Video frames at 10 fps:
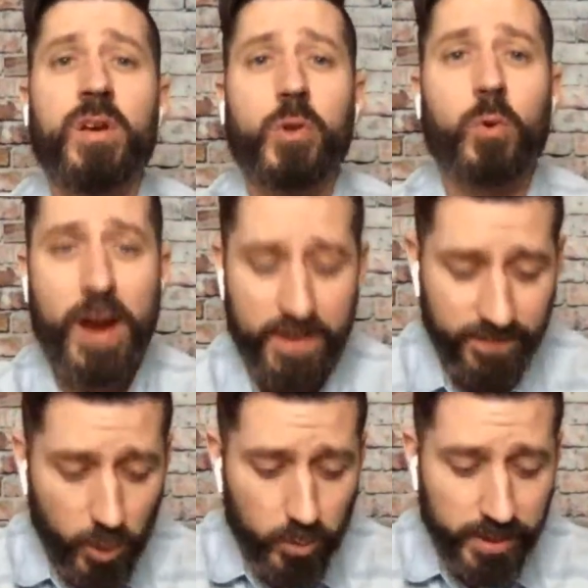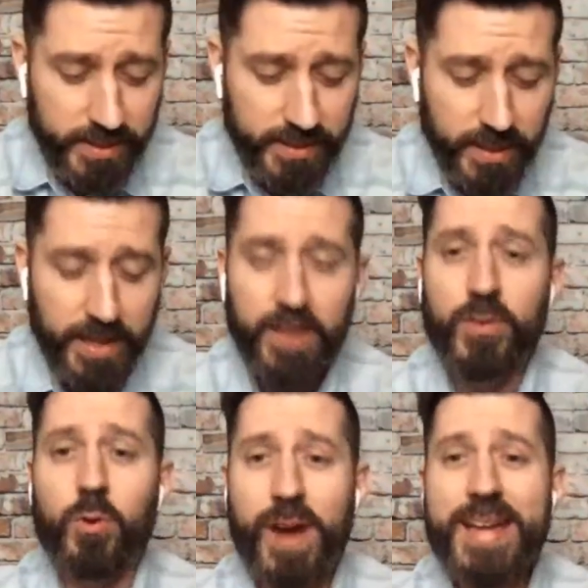the right focus,
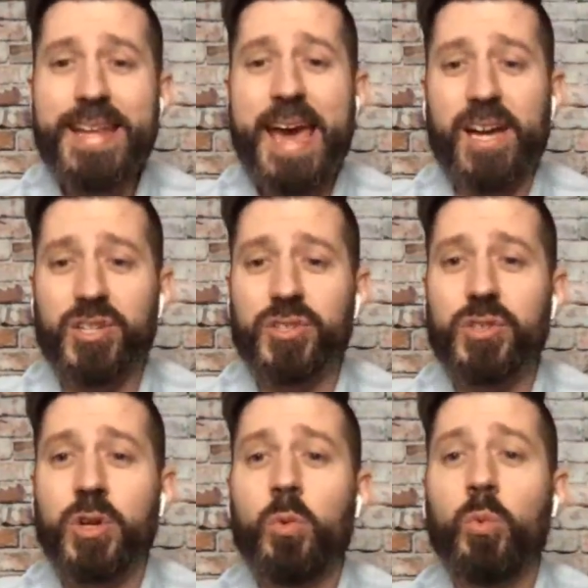and the right actions